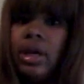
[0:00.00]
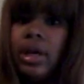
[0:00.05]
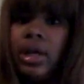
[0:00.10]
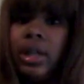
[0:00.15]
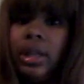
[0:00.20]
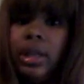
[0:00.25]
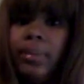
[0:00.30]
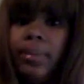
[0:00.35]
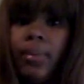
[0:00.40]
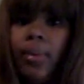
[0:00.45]

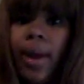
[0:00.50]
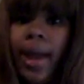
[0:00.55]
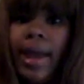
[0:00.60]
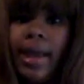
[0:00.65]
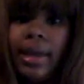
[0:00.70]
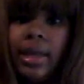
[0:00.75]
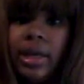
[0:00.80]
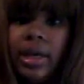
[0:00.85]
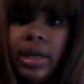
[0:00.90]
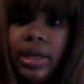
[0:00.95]
clipped
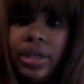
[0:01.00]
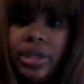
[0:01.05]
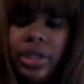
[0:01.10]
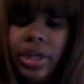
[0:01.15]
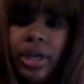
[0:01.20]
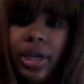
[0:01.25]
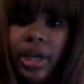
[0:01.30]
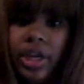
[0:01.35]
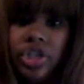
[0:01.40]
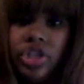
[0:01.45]
right
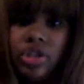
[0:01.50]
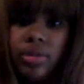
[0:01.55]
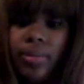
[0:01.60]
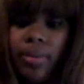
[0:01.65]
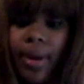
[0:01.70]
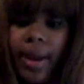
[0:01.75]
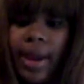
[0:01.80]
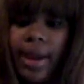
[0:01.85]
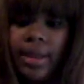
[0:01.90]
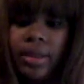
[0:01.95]
under each of the
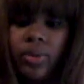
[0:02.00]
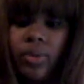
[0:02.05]
braid,